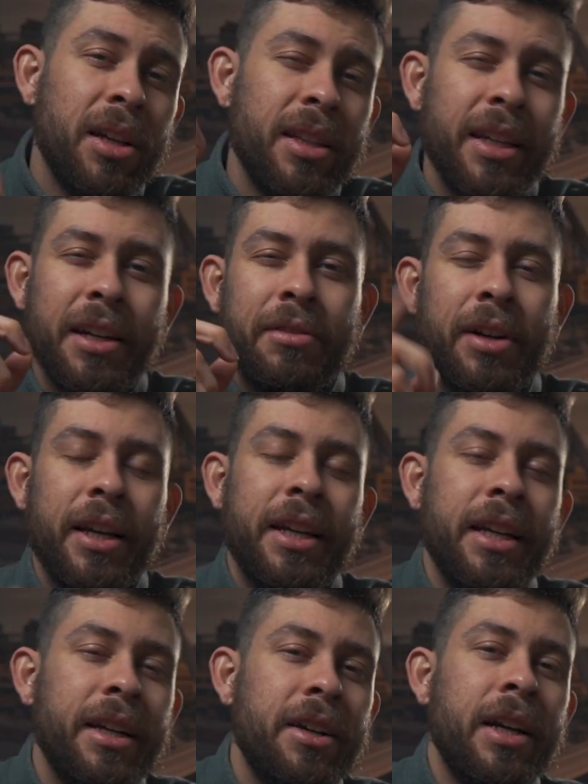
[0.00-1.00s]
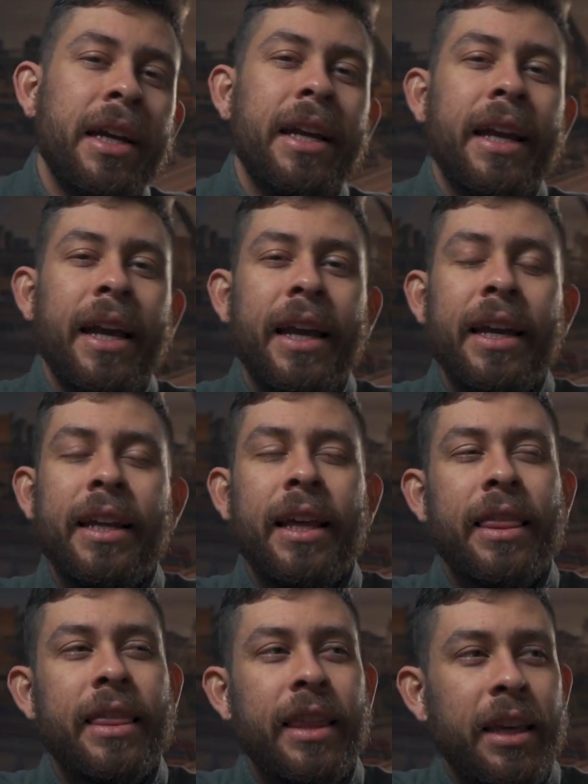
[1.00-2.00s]
I'll link it right here. And I
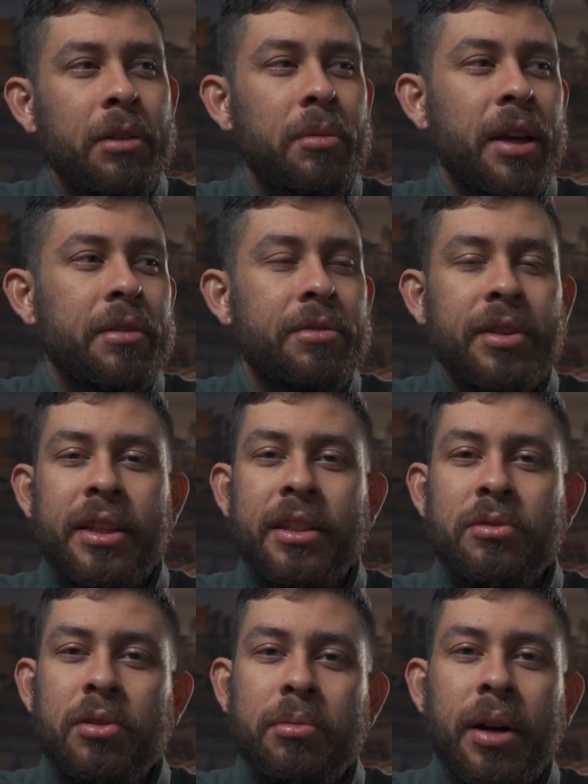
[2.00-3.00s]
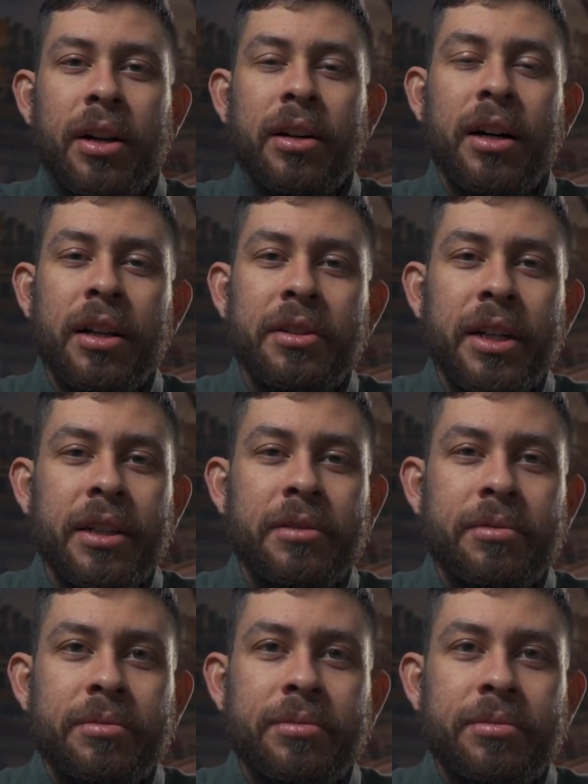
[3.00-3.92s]
think my affiliates were about 100.